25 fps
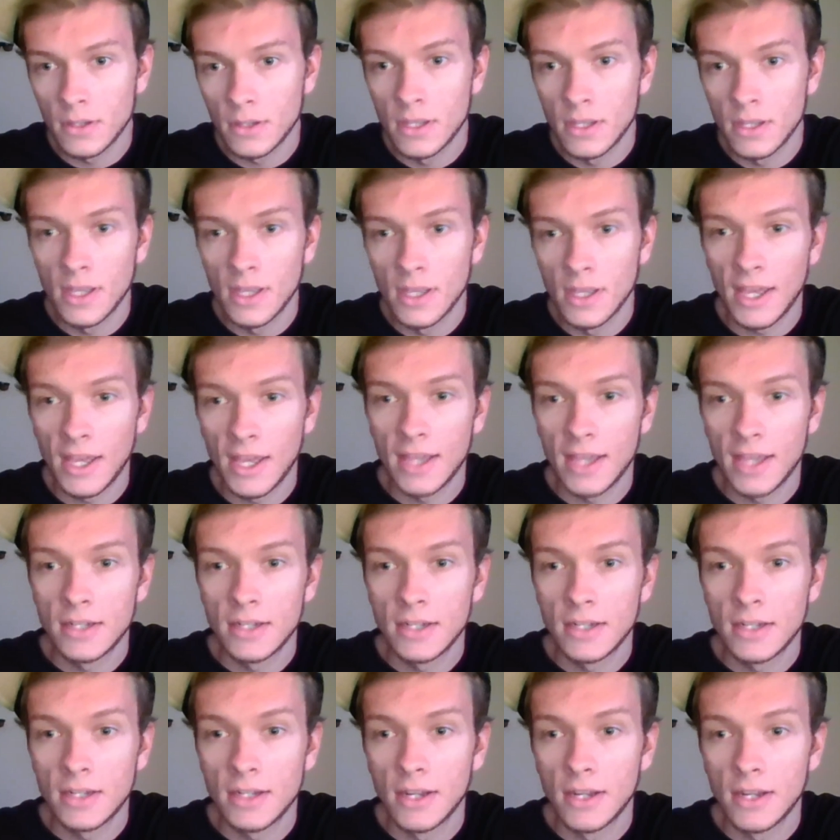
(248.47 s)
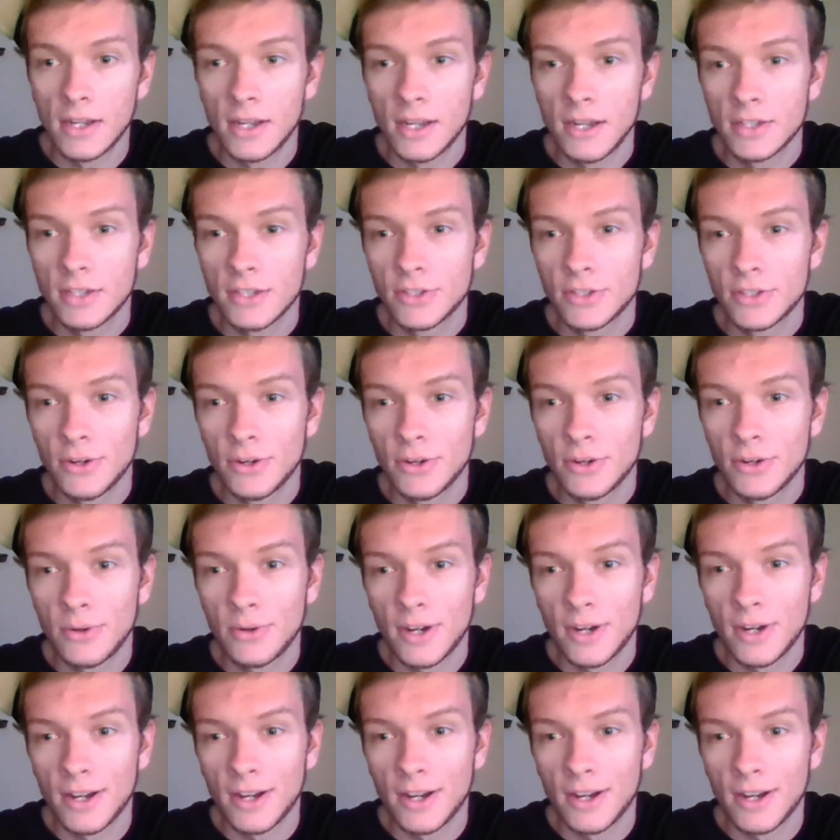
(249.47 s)
And
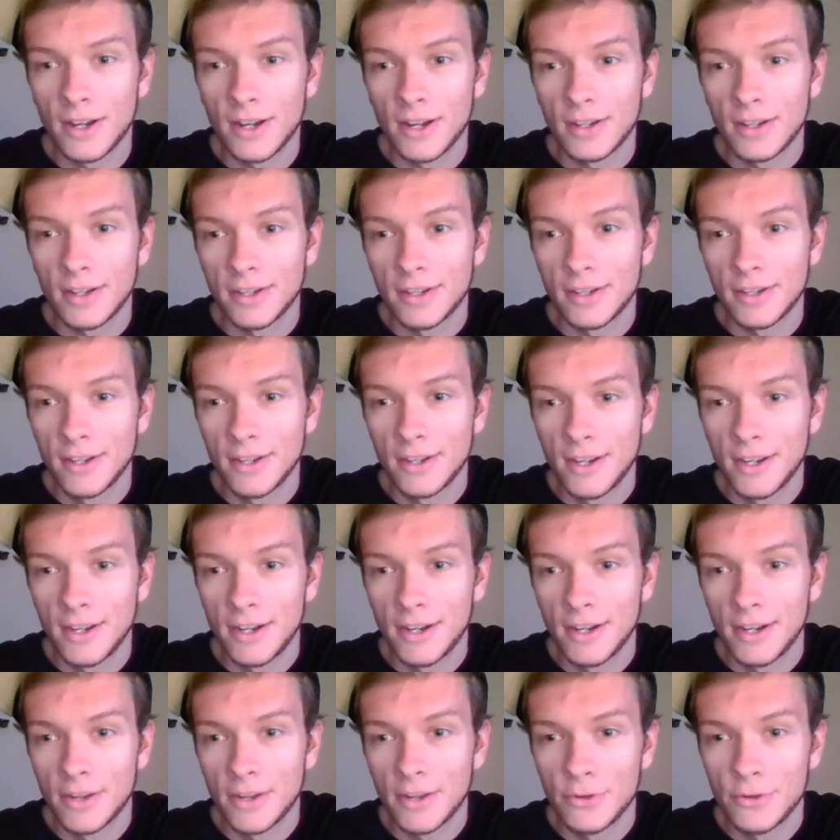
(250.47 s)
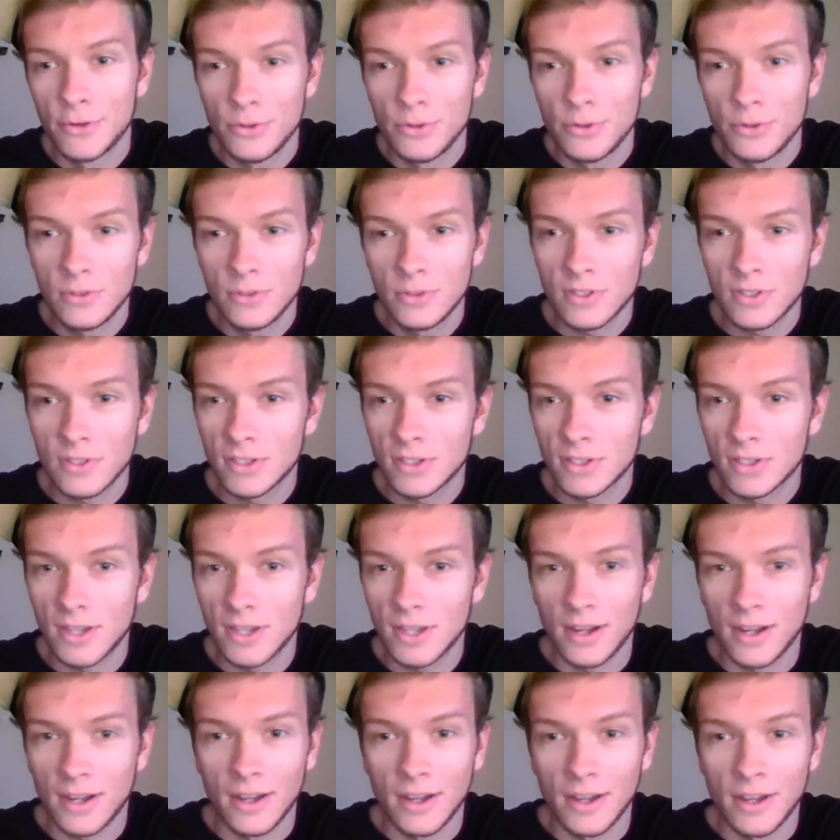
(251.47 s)
so, another news,
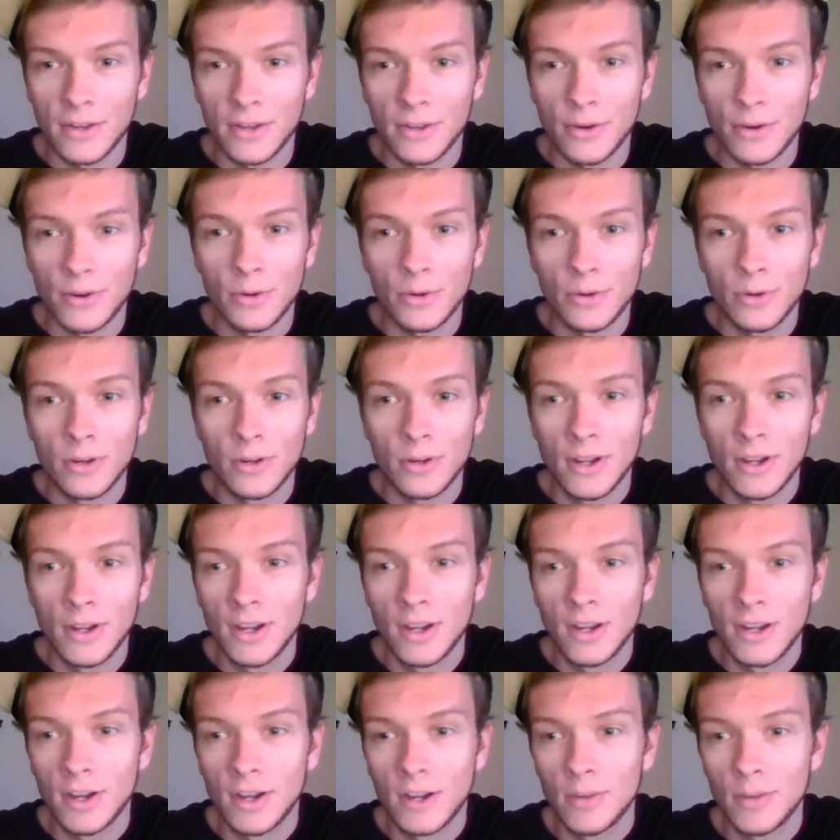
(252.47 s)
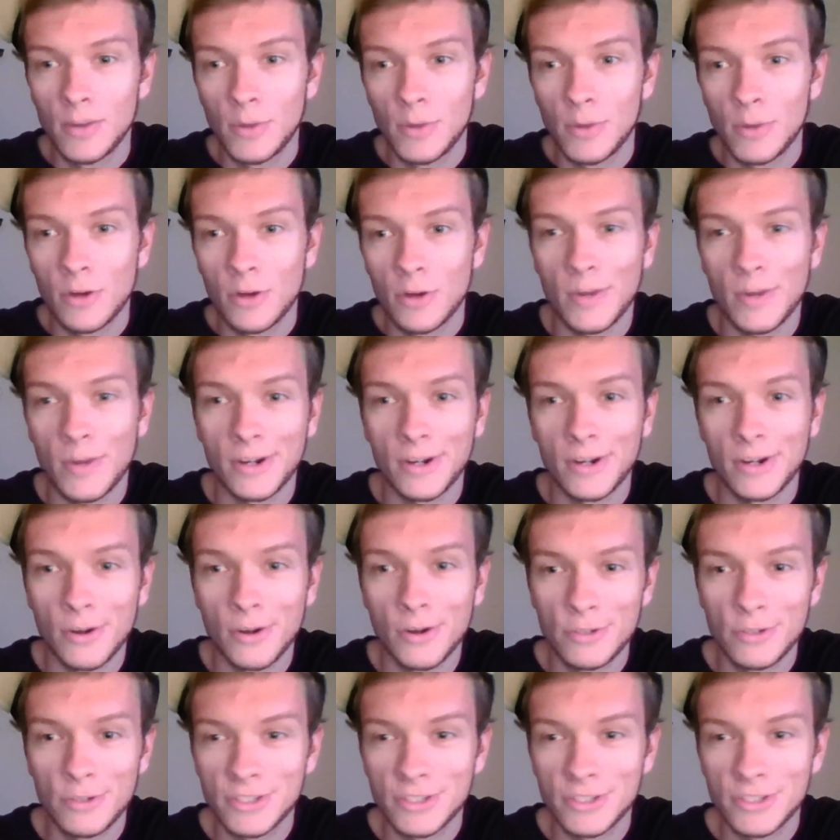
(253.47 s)
I know Pokemon Go
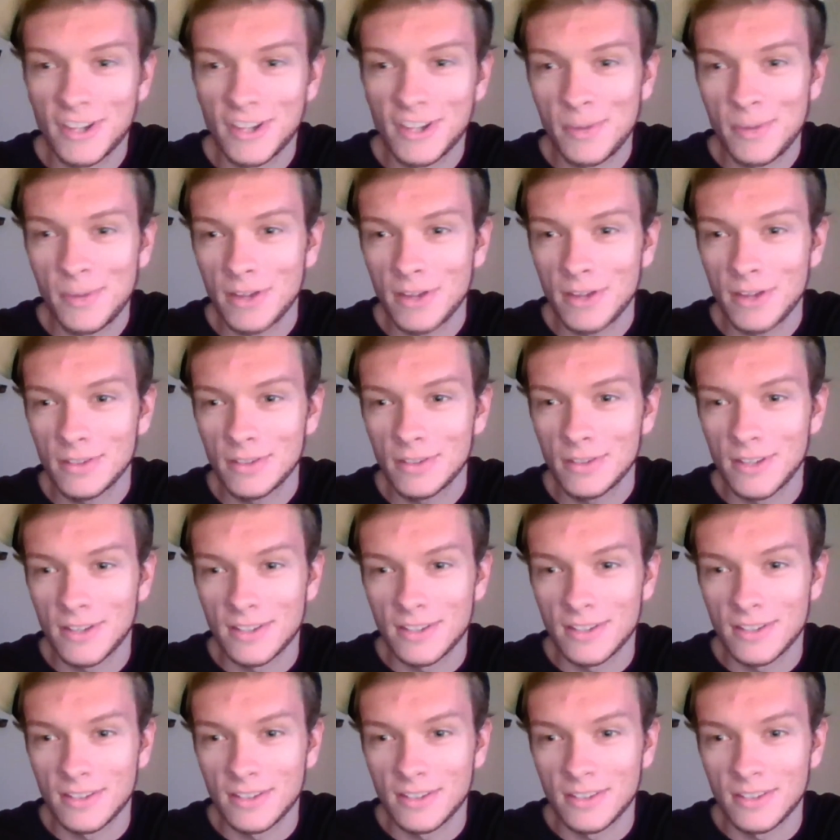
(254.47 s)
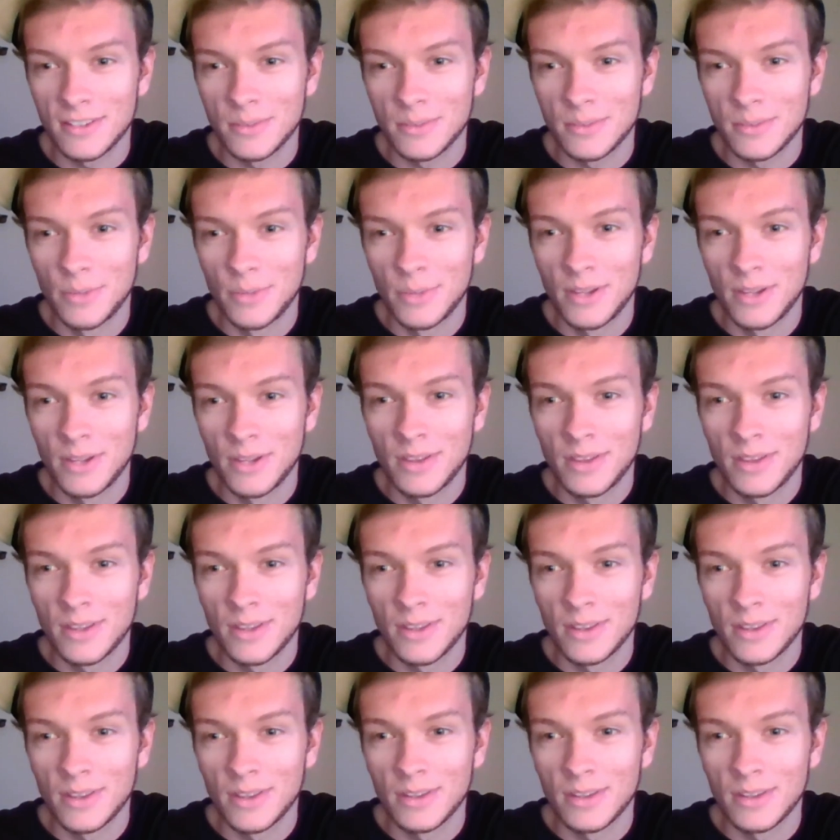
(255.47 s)
just came out. That's a big thing in
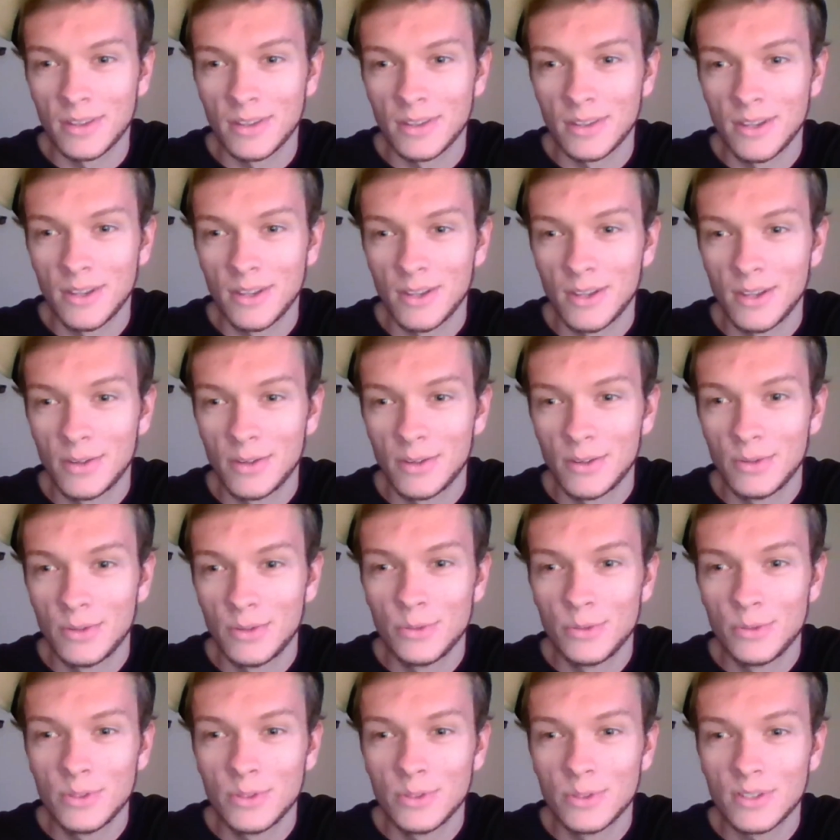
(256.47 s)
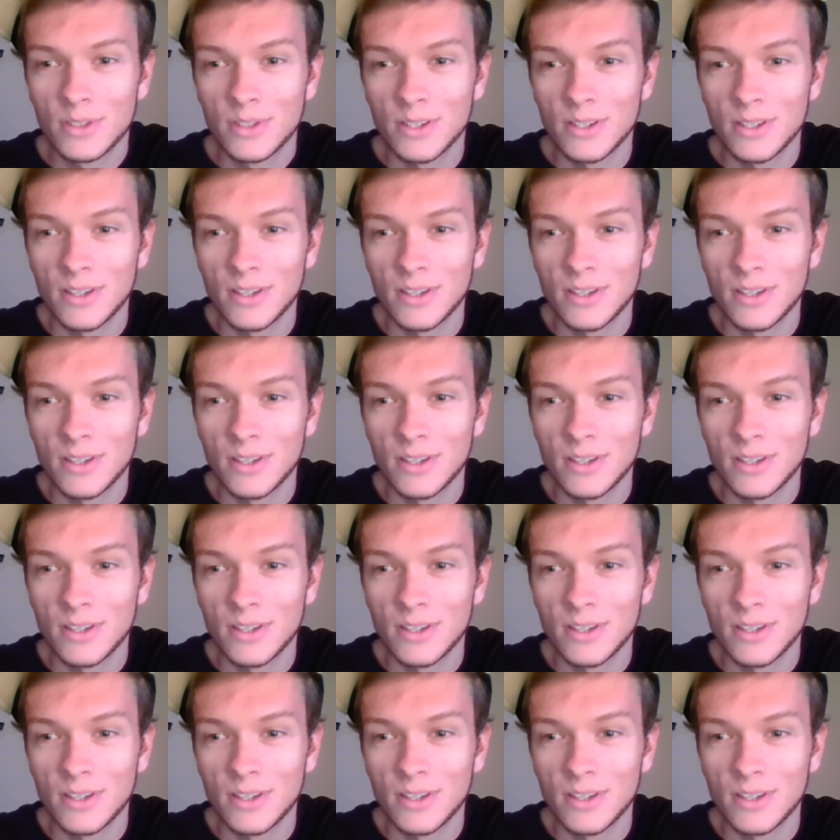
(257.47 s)
the news and